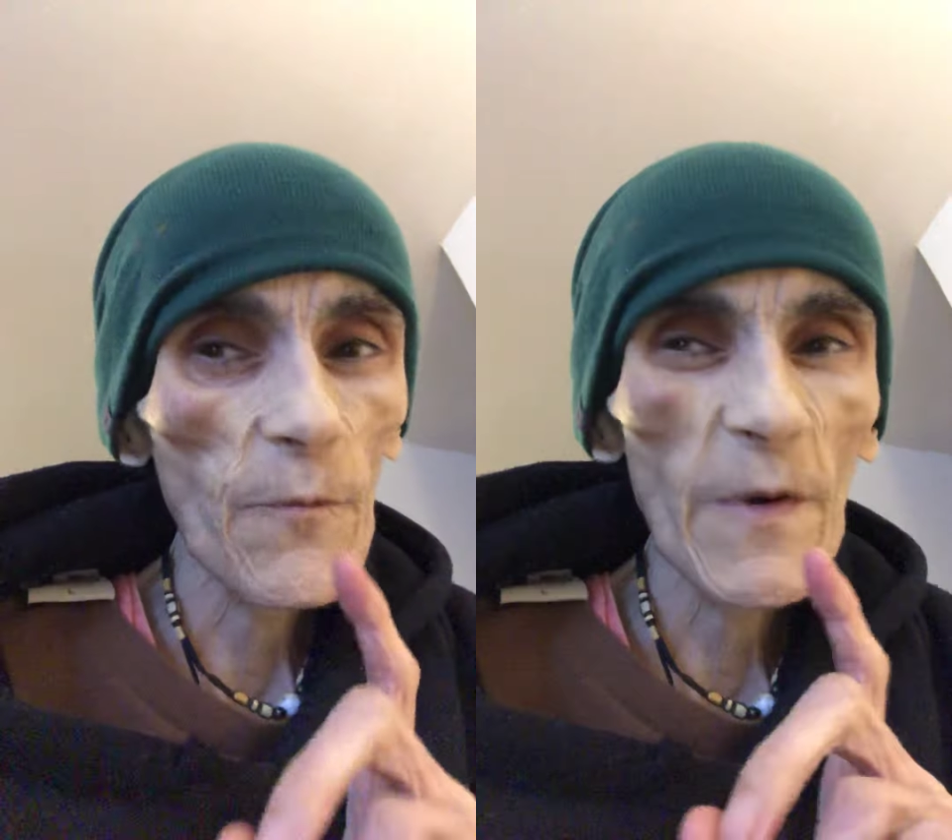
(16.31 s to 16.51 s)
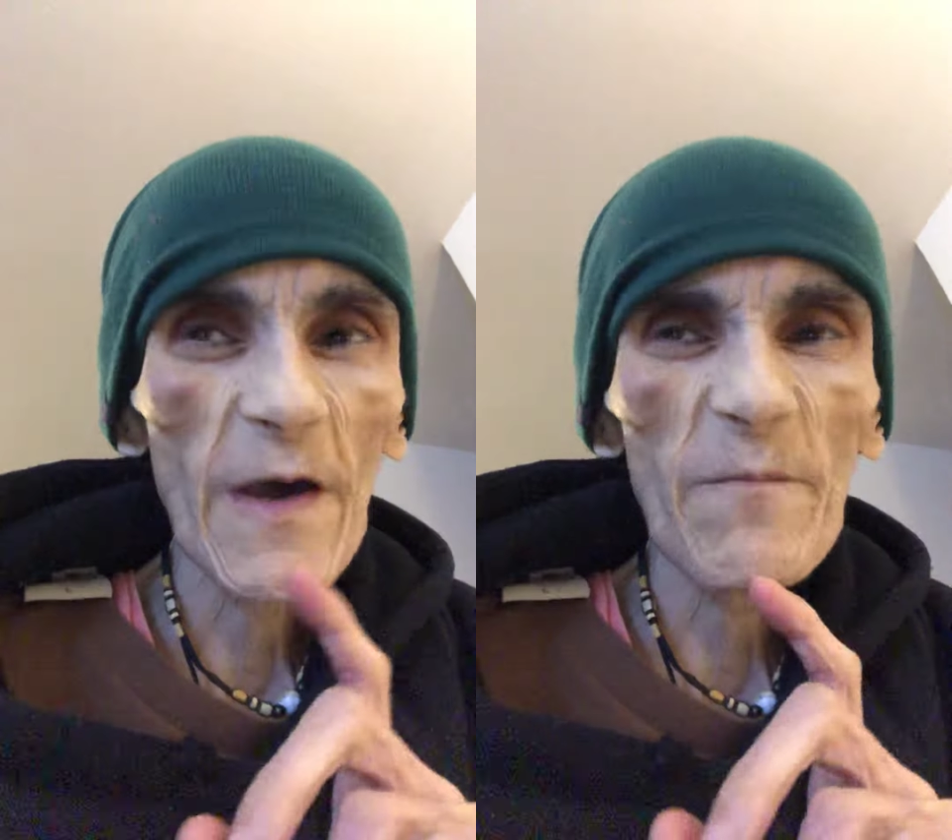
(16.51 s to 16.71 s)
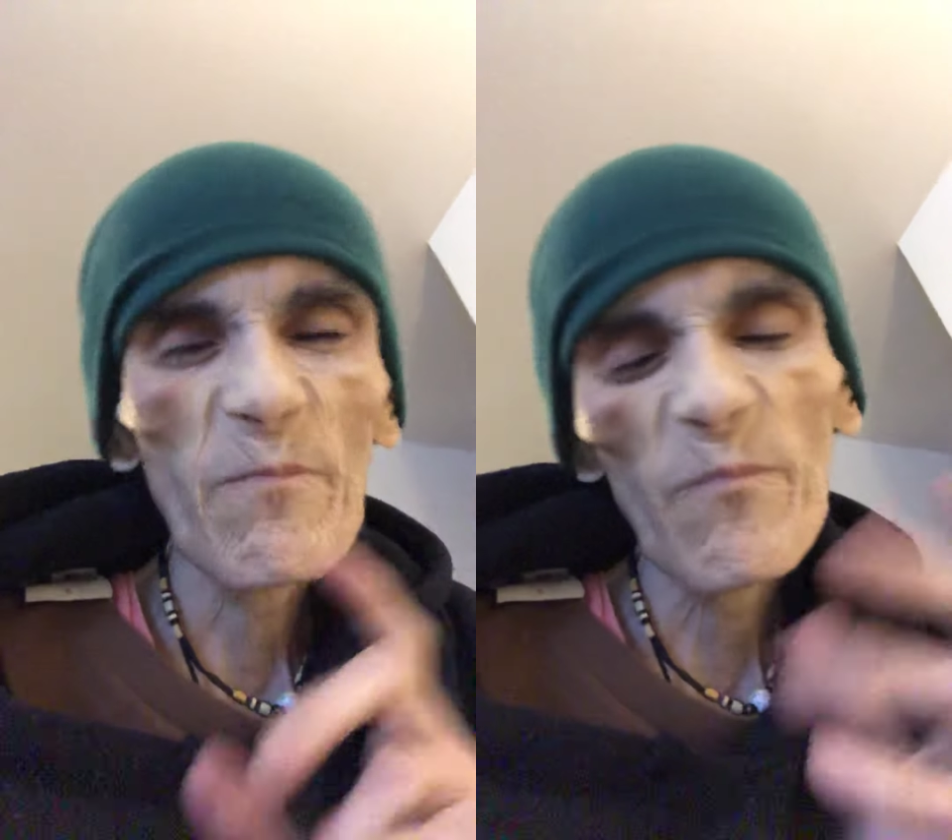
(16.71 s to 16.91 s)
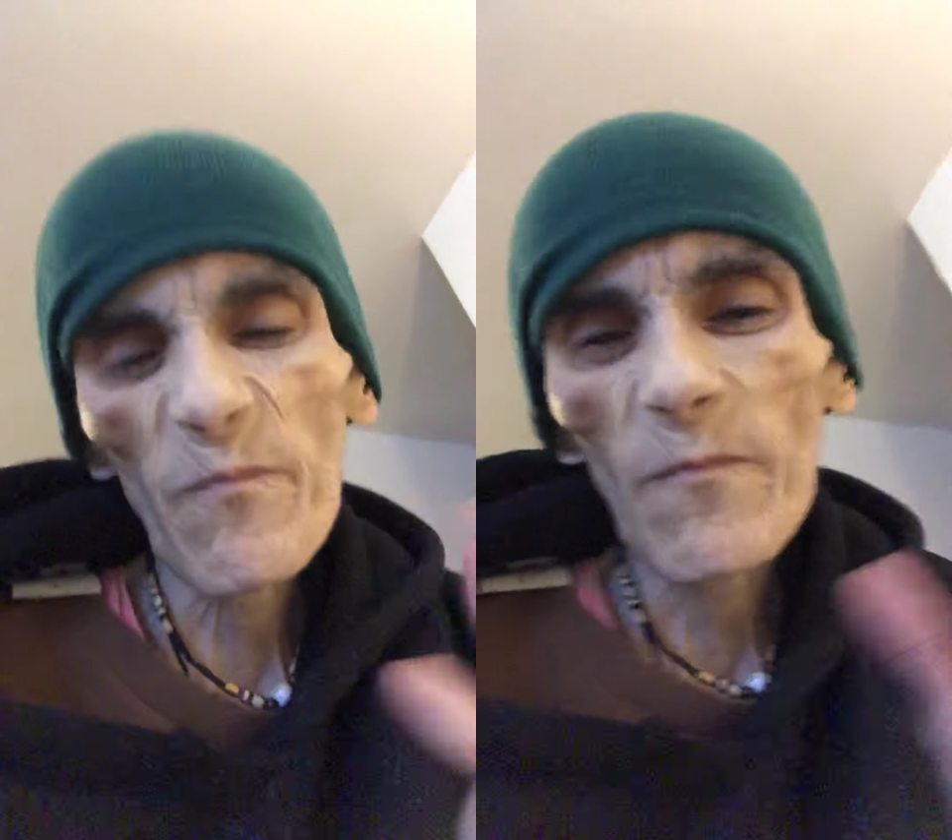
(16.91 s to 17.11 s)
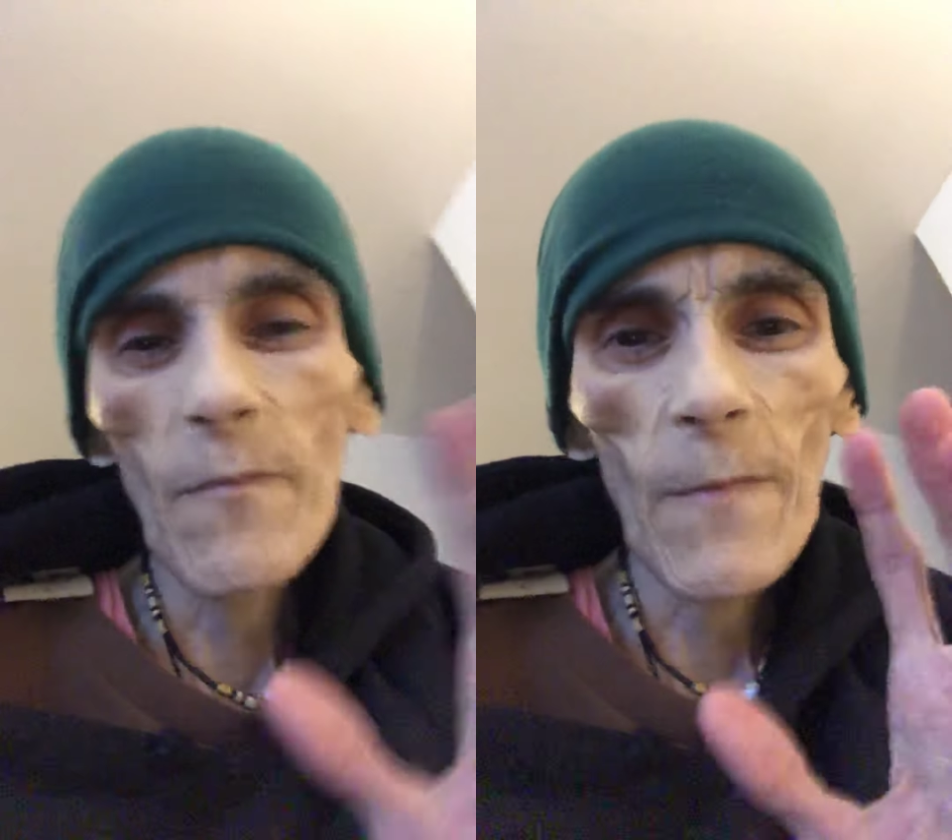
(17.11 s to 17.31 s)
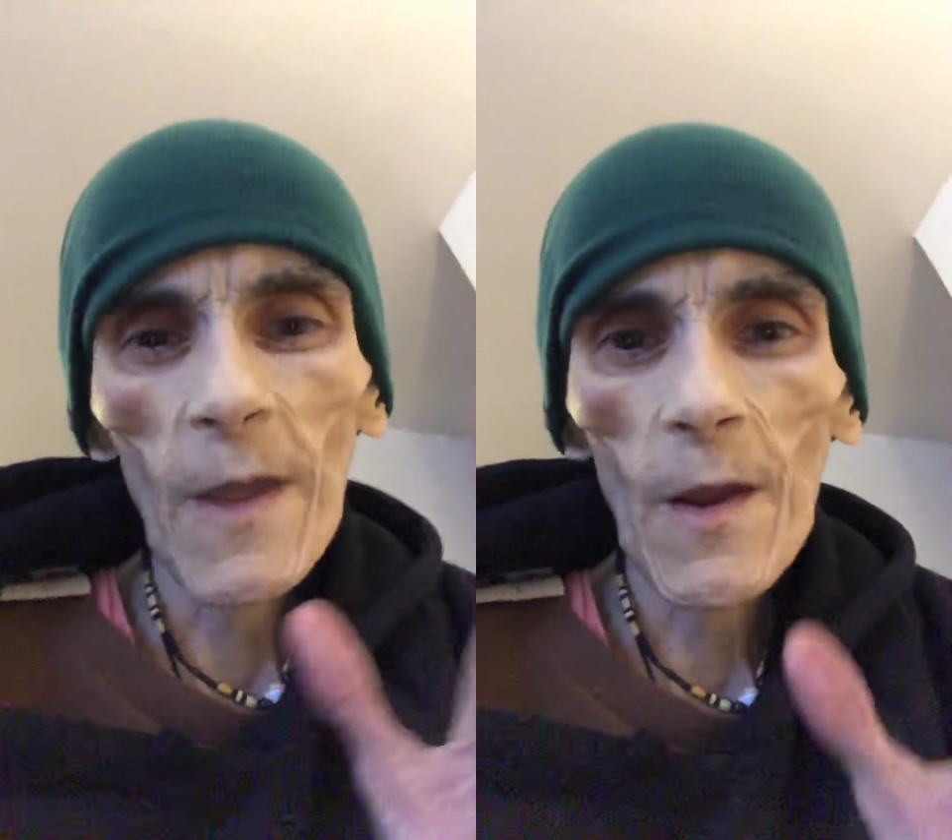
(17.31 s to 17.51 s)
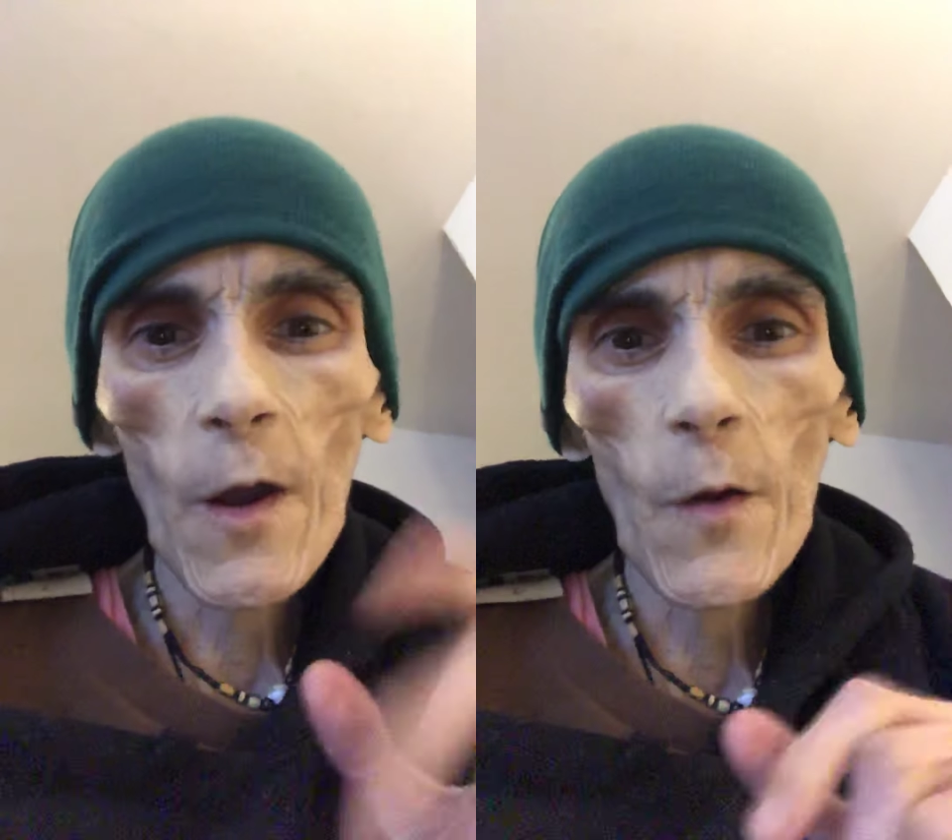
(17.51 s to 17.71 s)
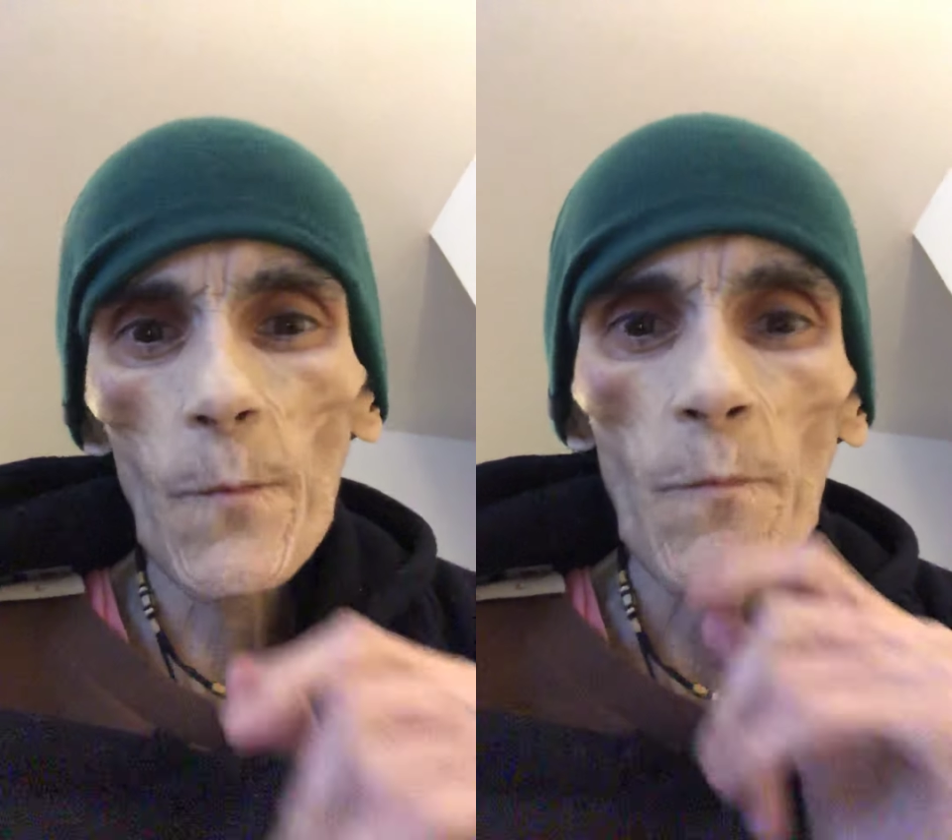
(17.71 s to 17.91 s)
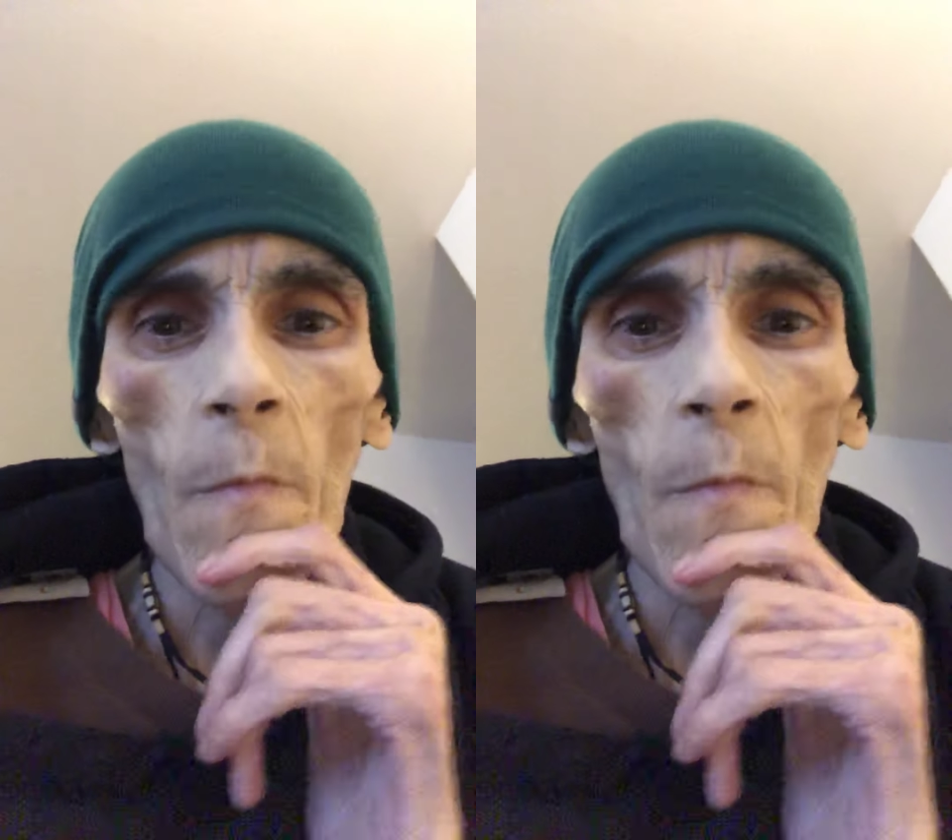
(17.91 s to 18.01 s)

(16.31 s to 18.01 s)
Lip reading: but, you know.